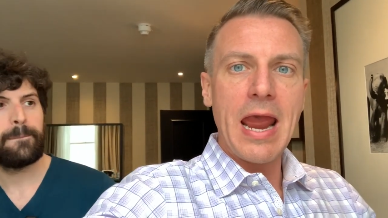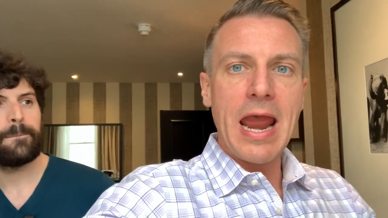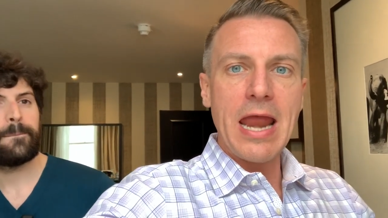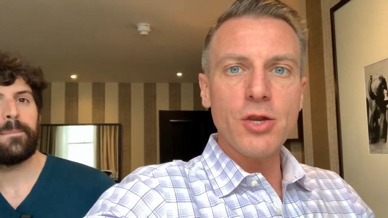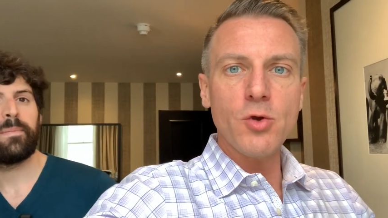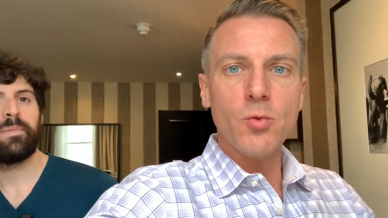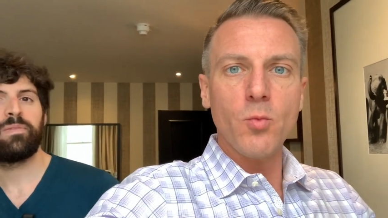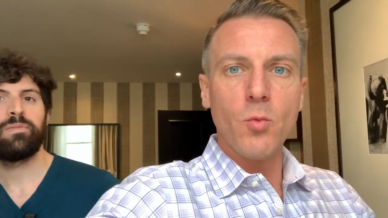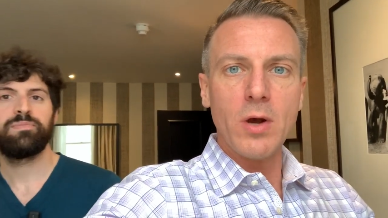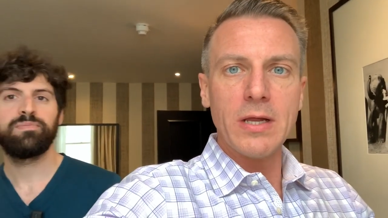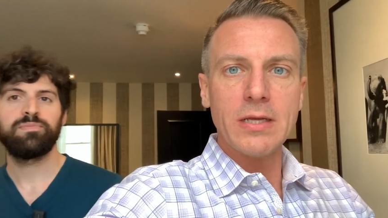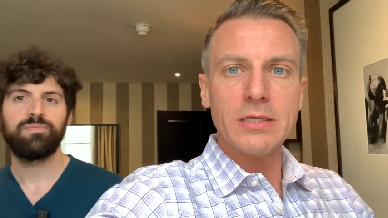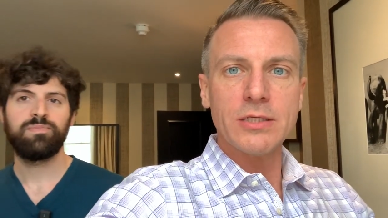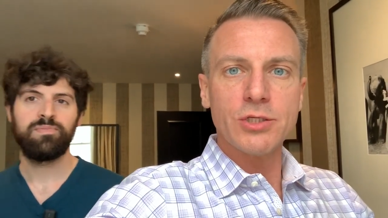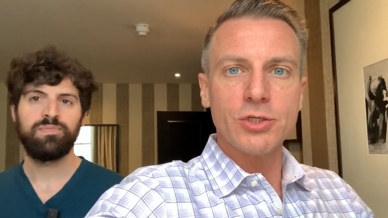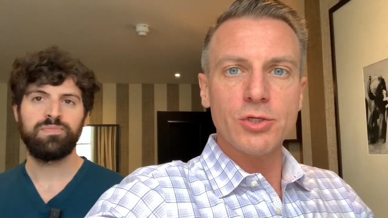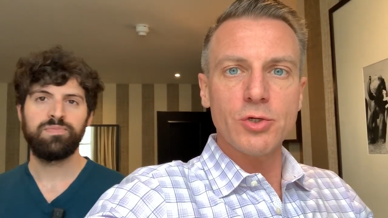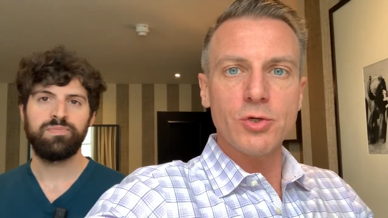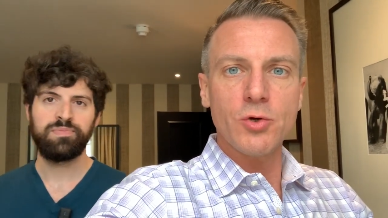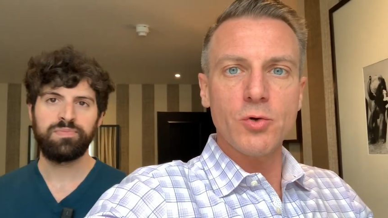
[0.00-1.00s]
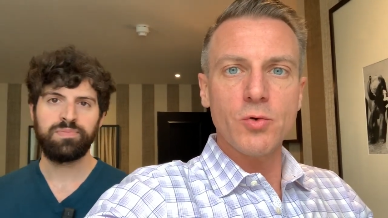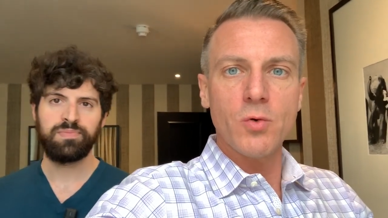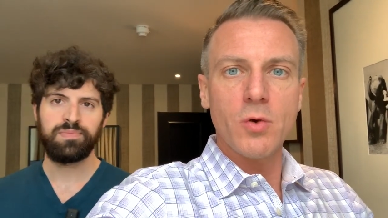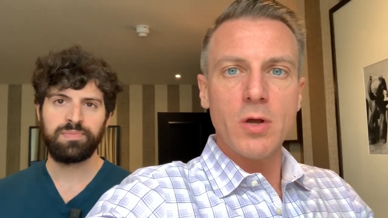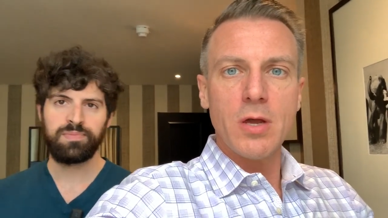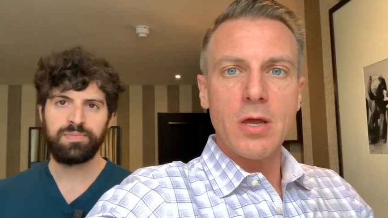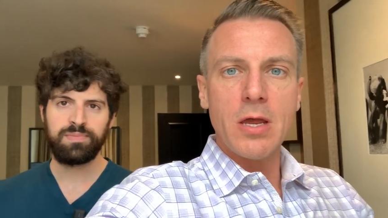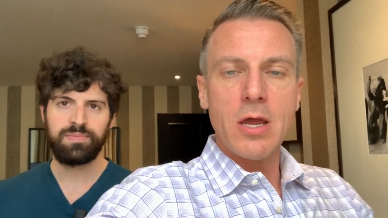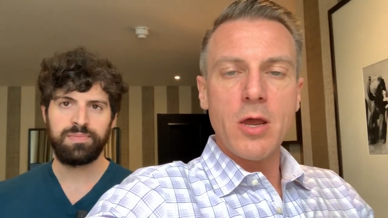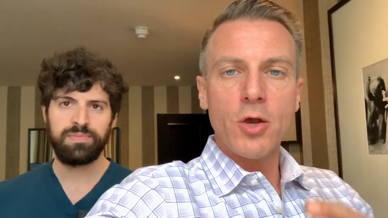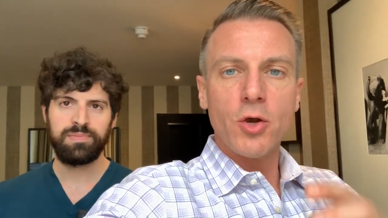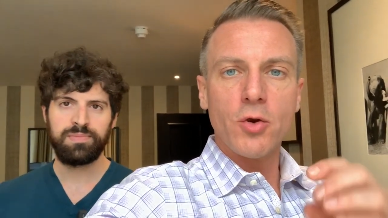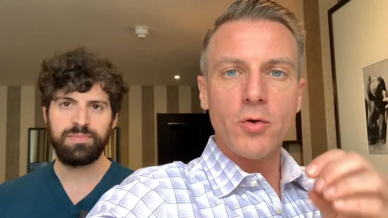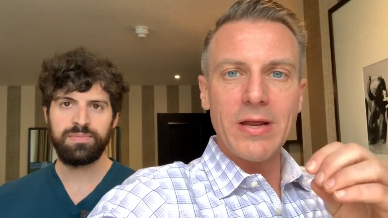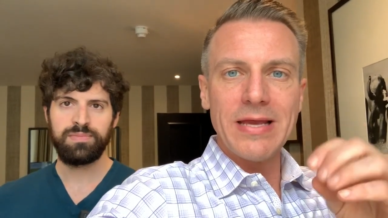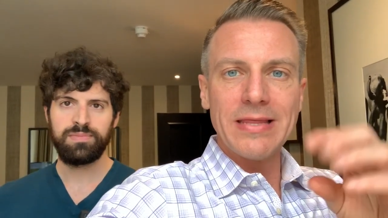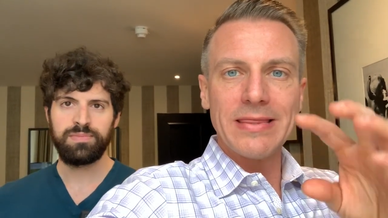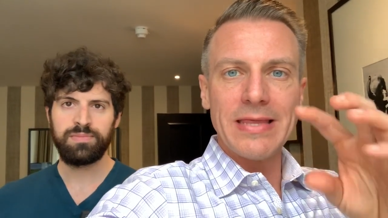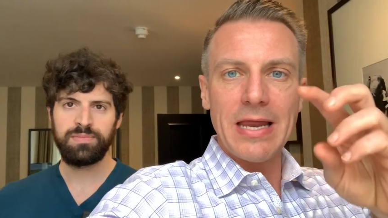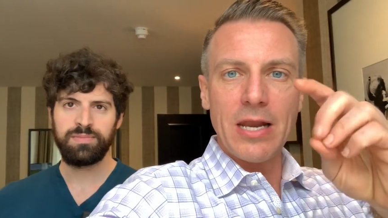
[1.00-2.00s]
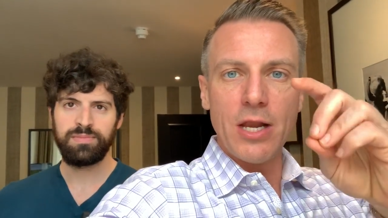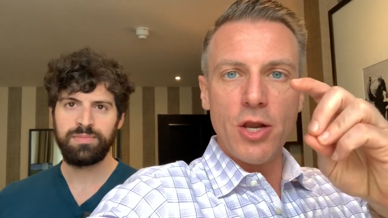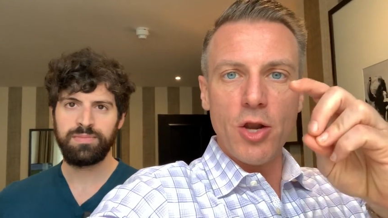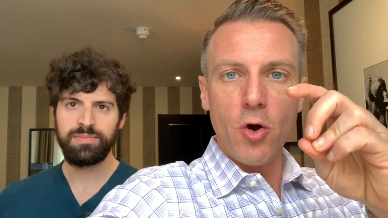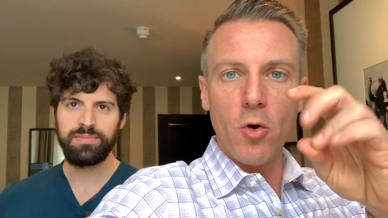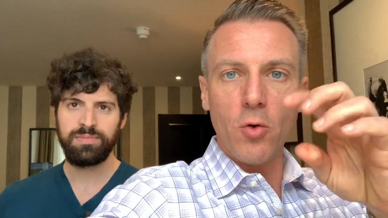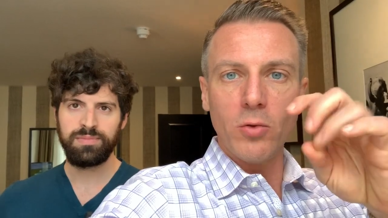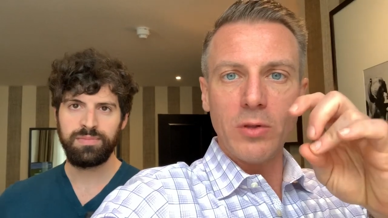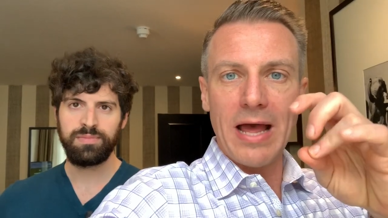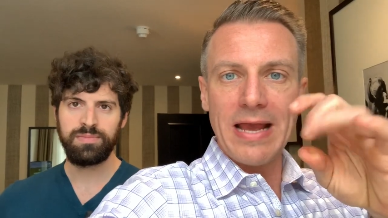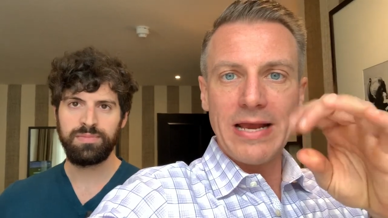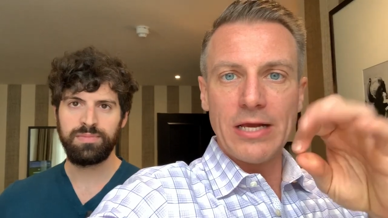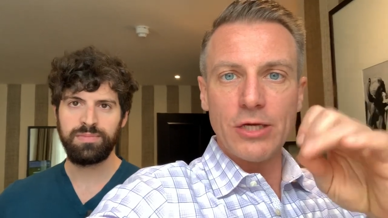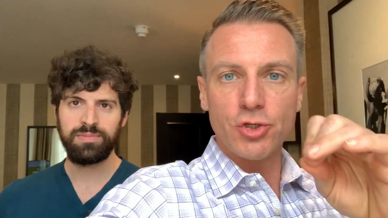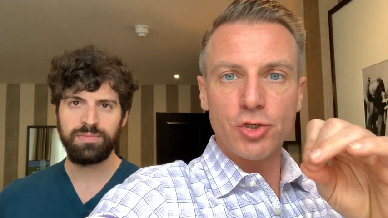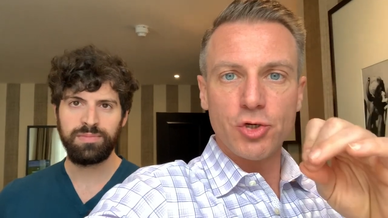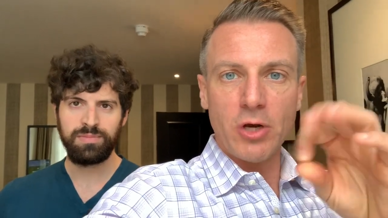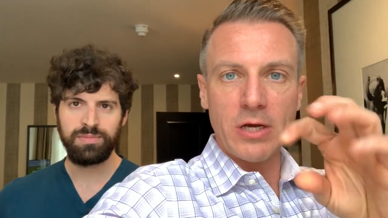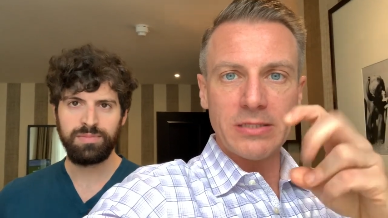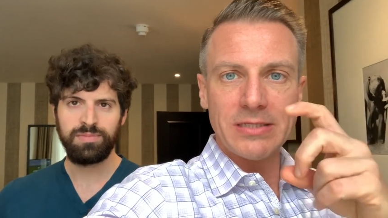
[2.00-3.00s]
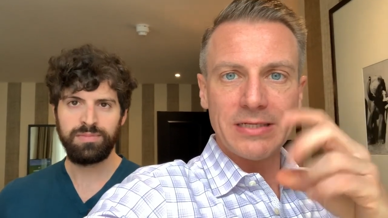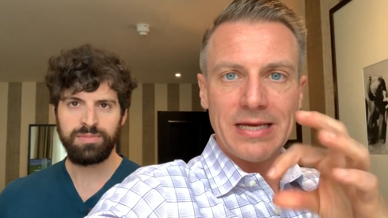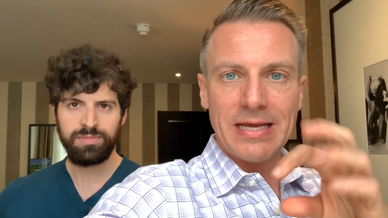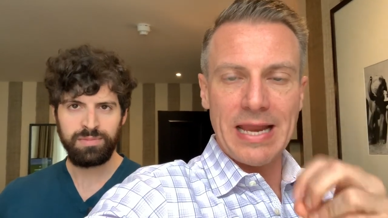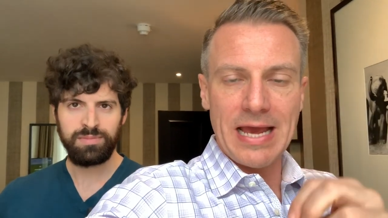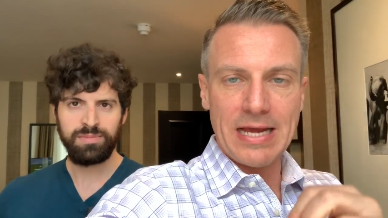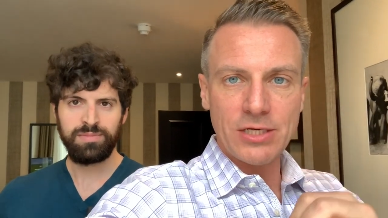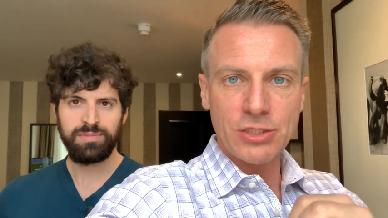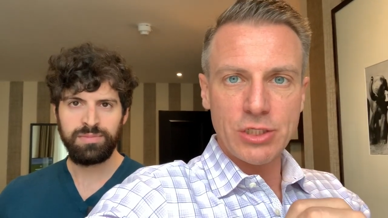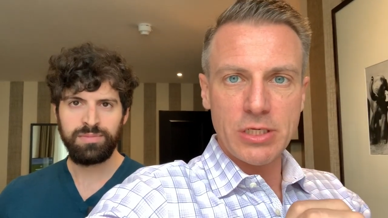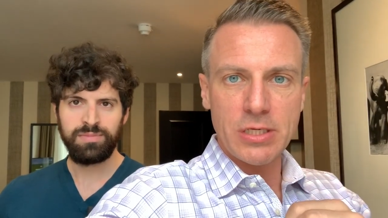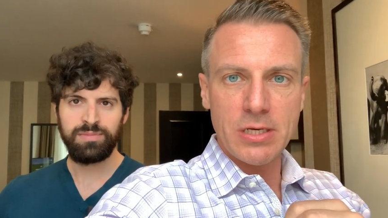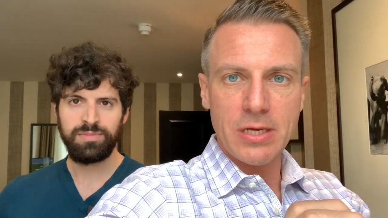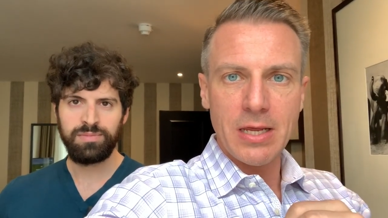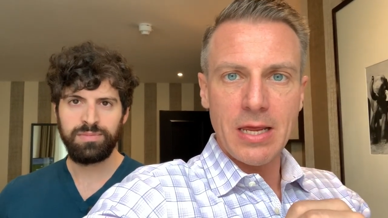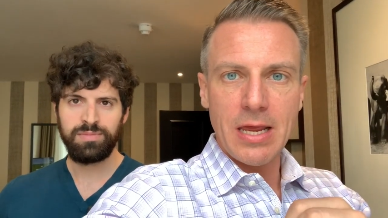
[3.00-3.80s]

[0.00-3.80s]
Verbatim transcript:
Speaker 1: and you want to create that know, like, and trust connection.